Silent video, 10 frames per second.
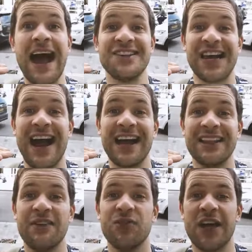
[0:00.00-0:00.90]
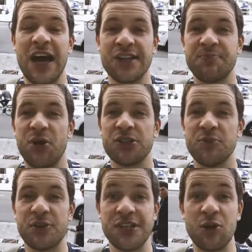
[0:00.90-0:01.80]
as high level as
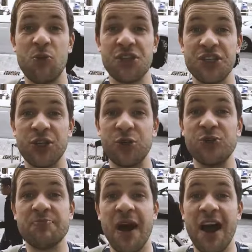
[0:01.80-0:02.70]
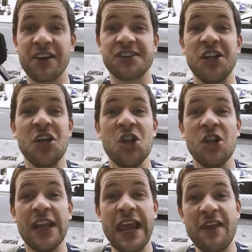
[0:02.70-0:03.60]
possible, because I don't want you to lose marks.
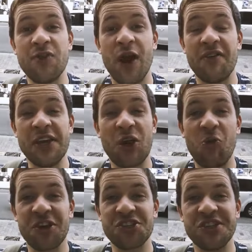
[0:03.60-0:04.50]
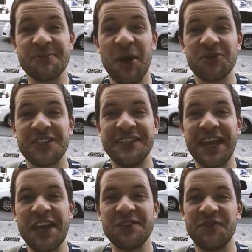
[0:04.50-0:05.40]
If you have any questions about
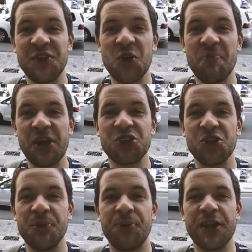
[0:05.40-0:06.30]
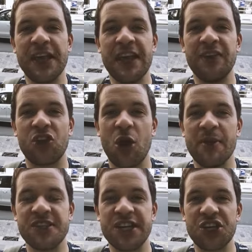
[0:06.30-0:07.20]
today's video, make sure you put it in the
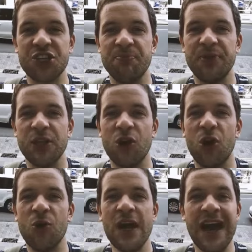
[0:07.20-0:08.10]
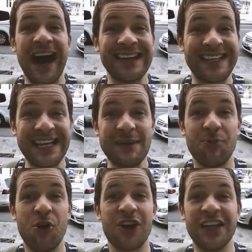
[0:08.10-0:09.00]
comment section below, and
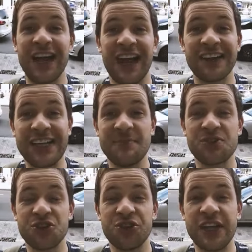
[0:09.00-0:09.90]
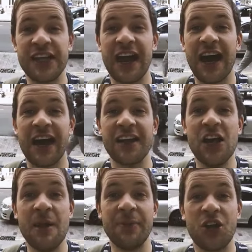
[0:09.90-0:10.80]
keep working hard, keep studying hard,
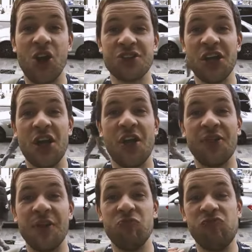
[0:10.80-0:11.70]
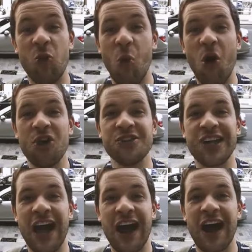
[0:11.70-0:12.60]
because the
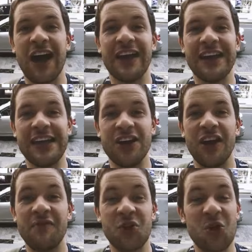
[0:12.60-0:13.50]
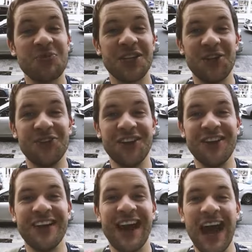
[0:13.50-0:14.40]
rewards are here. If you come to
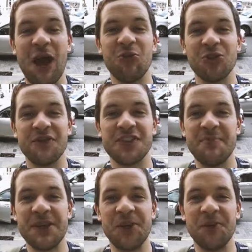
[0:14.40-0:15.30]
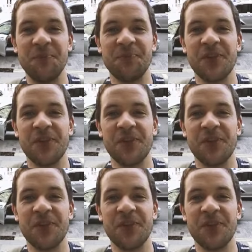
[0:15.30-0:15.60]
London, I would love to meet you.